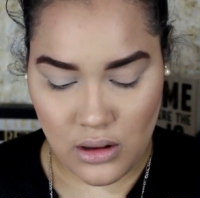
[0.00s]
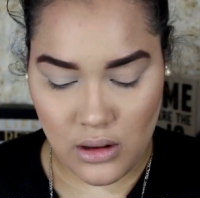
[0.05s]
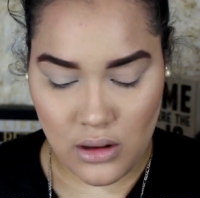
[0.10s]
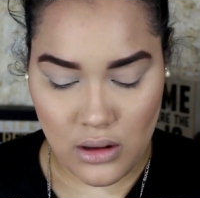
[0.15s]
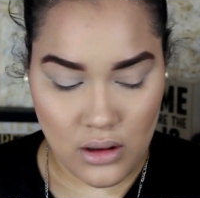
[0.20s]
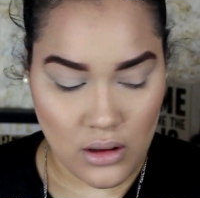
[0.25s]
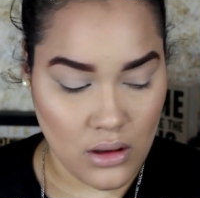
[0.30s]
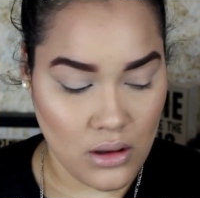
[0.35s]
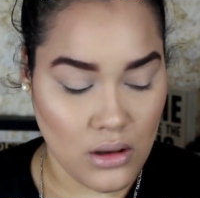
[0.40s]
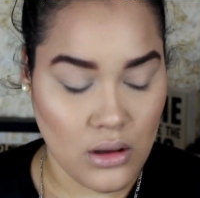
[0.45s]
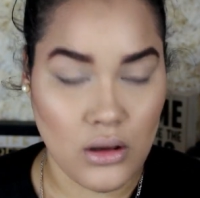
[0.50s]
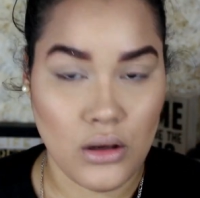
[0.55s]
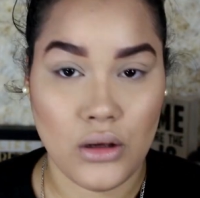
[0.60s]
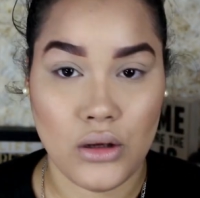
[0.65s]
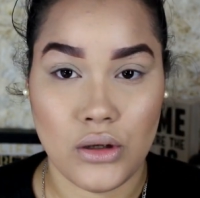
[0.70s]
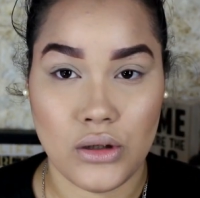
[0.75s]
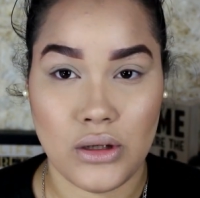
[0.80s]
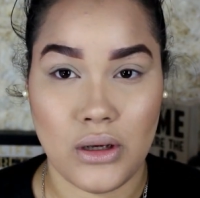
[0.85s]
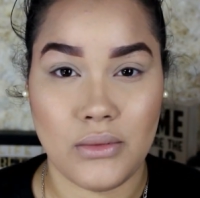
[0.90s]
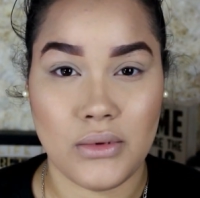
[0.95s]
So
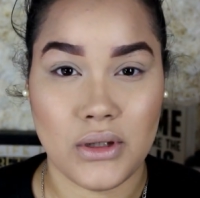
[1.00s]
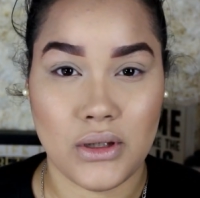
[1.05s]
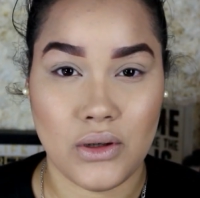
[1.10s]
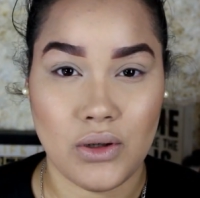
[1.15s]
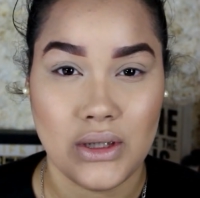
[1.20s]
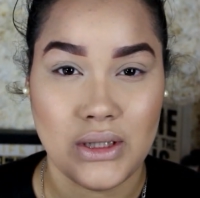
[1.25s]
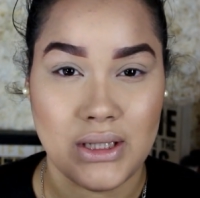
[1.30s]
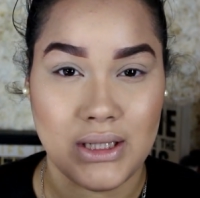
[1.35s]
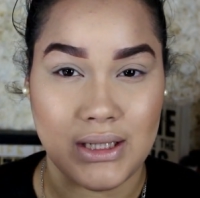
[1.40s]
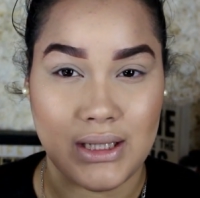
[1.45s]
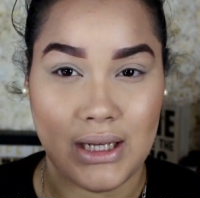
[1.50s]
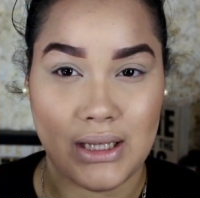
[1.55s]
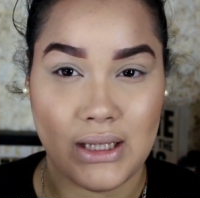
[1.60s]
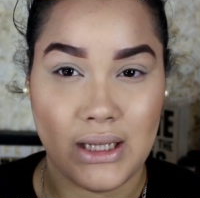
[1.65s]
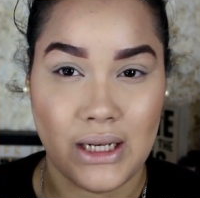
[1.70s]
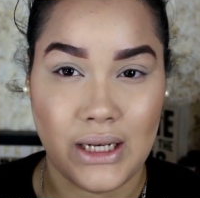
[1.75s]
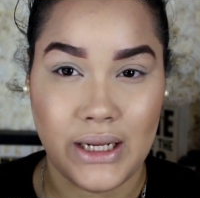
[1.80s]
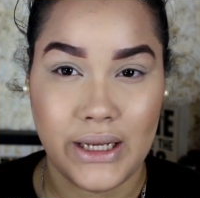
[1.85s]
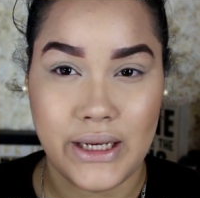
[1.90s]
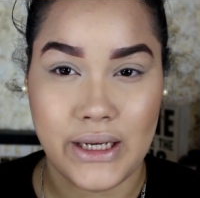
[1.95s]
I'm just going to set
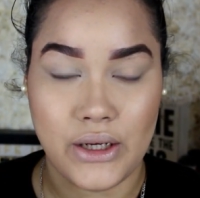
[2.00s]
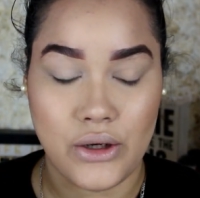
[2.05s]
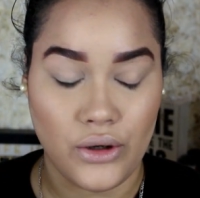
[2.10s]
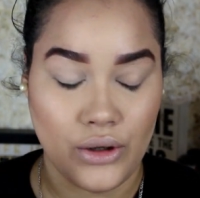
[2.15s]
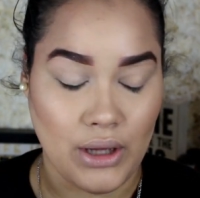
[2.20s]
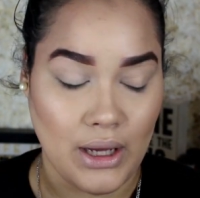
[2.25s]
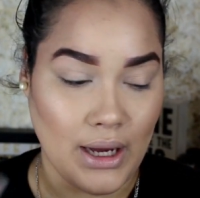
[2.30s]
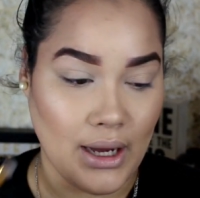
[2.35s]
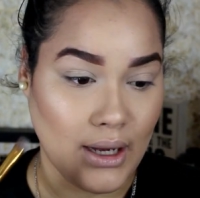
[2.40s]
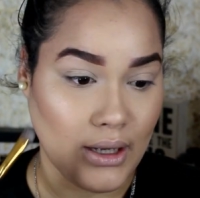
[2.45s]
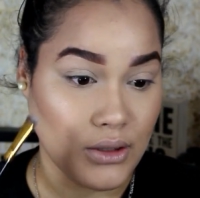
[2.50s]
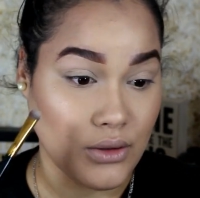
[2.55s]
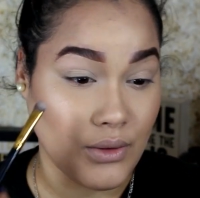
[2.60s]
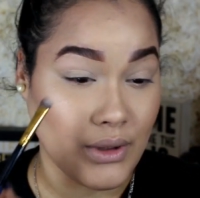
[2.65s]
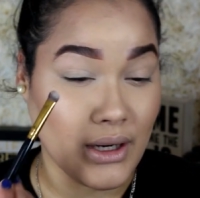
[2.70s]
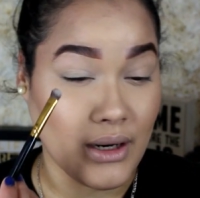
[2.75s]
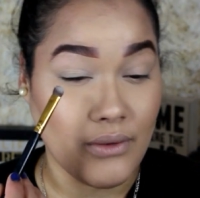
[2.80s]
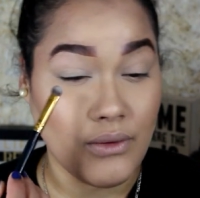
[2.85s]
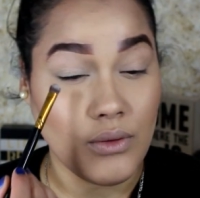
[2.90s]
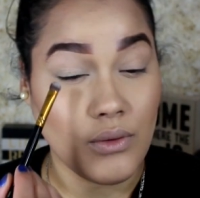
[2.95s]
the lid or the eyes or
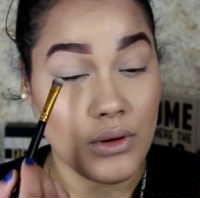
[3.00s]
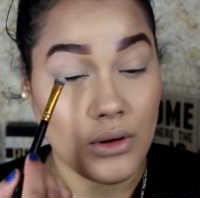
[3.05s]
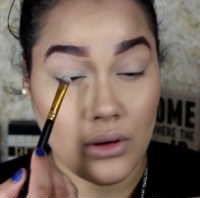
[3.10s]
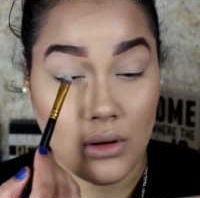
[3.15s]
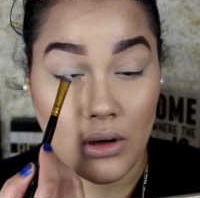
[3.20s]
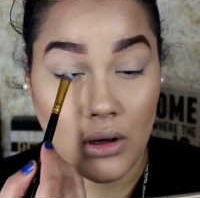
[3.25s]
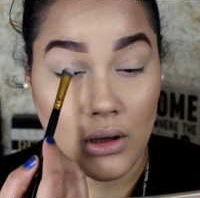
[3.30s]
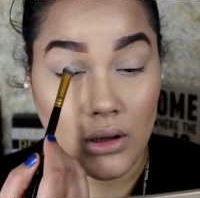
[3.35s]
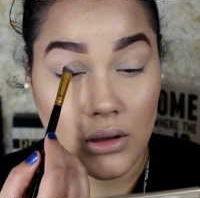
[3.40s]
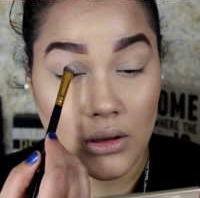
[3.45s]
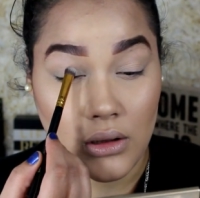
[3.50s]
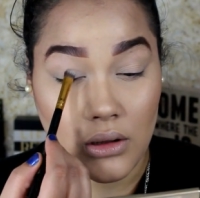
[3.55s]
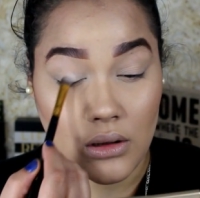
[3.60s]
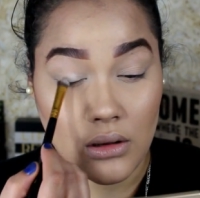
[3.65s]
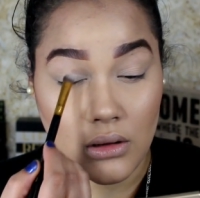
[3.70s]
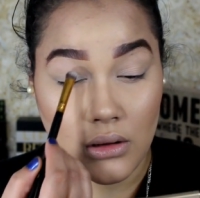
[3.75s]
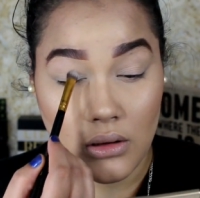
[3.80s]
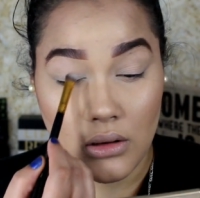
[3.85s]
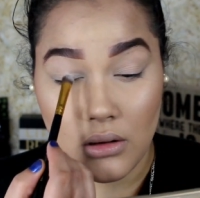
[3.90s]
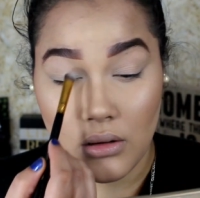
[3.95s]
whatever you want to call it.
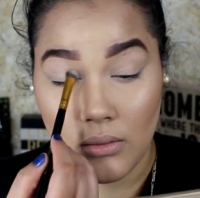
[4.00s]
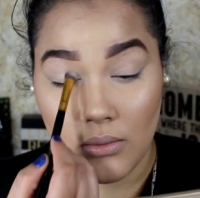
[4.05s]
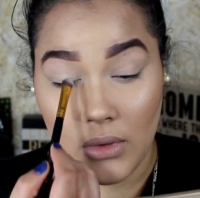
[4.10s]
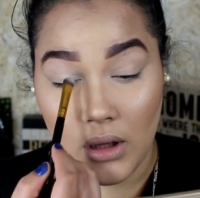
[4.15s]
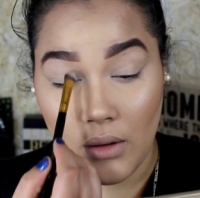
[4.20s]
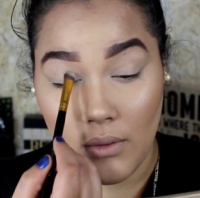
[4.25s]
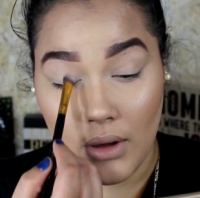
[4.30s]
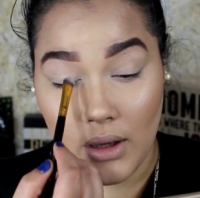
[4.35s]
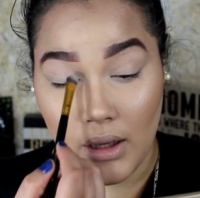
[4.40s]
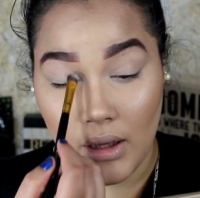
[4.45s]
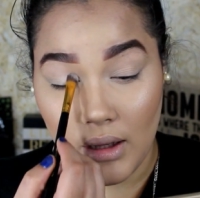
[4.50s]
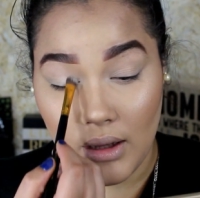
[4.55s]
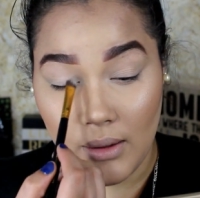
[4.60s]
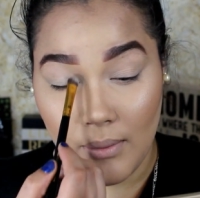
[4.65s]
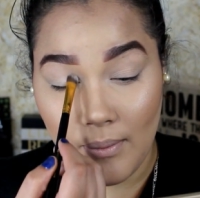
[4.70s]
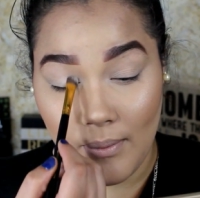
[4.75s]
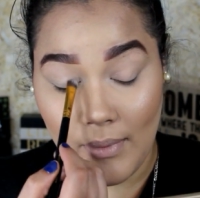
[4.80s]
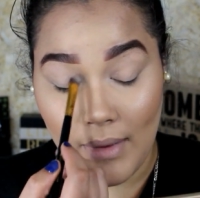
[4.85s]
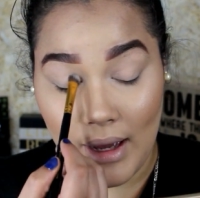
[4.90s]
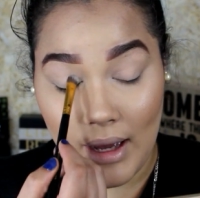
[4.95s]
By the way,
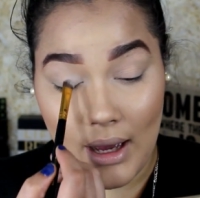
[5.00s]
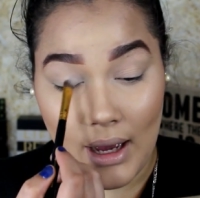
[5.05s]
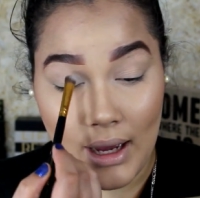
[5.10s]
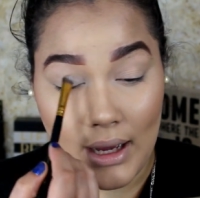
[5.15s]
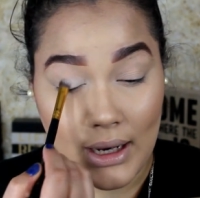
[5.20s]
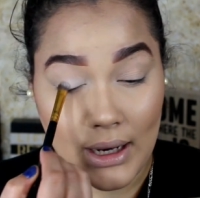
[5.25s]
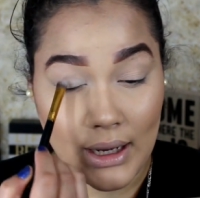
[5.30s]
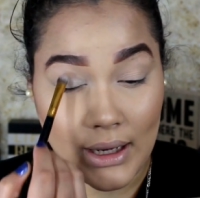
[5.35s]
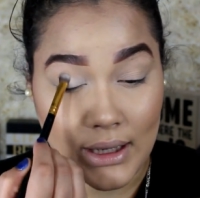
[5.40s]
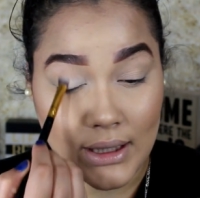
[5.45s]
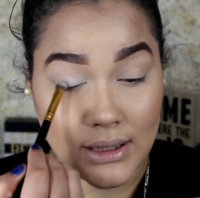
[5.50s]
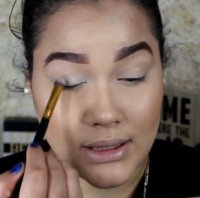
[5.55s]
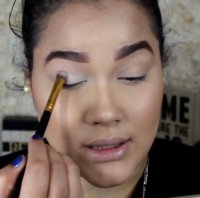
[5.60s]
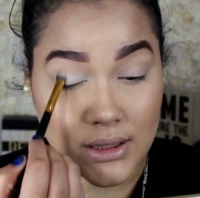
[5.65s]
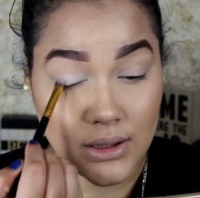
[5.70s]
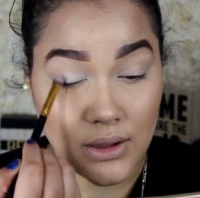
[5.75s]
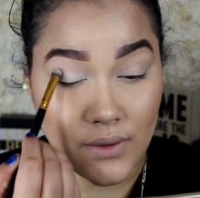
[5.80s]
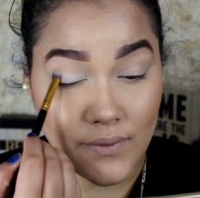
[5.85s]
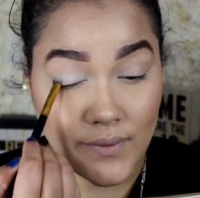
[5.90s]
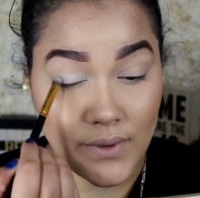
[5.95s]
my highlight is
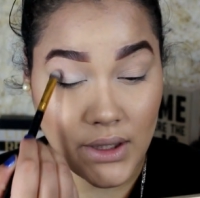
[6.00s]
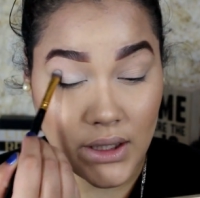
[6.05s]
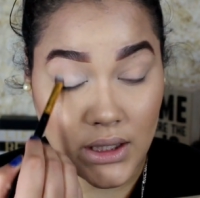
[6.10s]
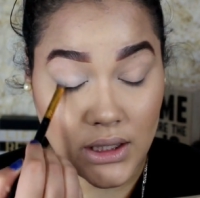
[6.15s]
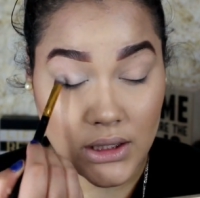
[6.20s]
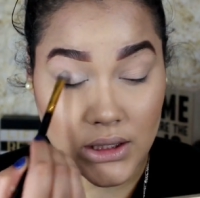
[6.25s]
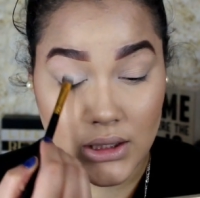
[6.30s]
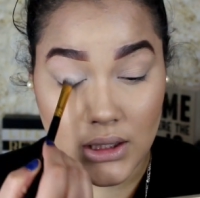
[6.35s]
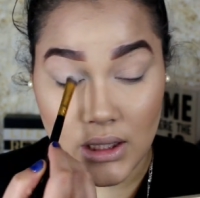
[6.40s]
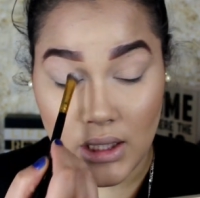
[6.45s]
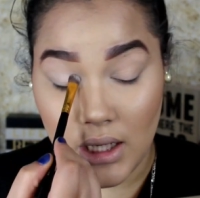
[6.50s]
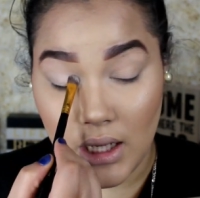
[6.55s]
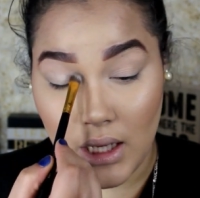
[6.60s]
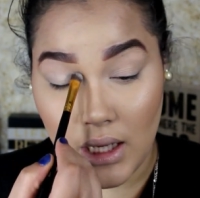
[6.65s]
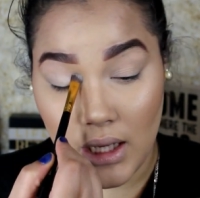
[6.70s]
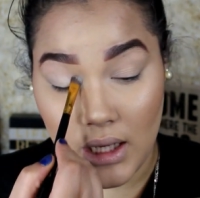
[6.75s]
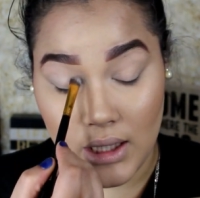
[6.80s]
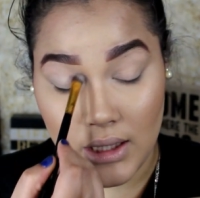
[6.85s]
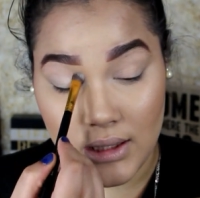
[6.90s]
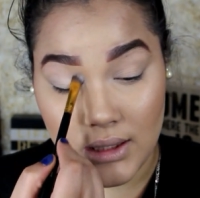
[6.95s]
so fleekish
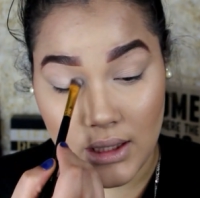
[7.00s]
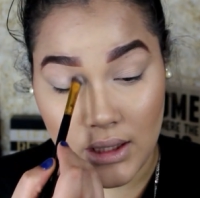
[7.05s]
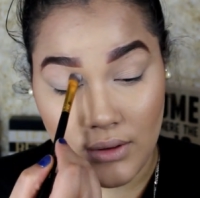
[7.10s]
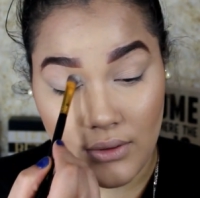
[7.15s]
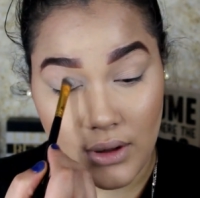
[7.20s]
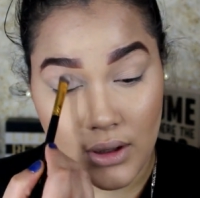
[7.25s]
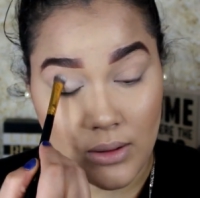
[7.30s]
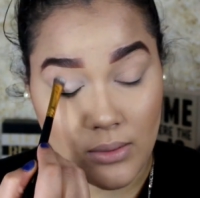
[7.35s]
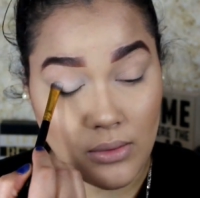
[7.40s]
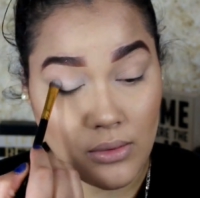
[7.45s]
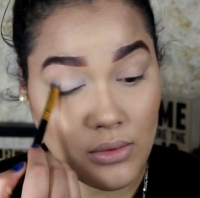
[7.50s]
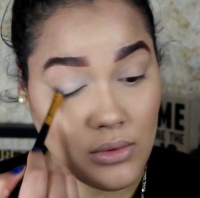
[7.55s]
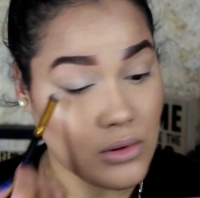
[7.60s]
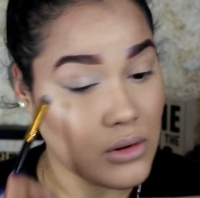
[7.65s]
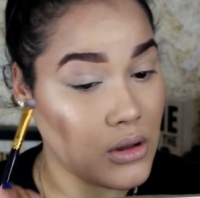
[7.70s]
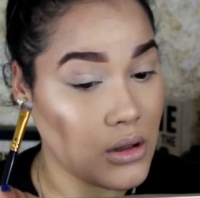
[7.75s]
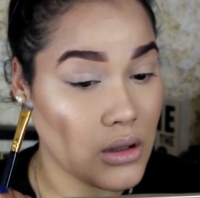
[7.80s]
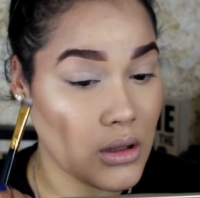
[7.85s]
today. It's incredible.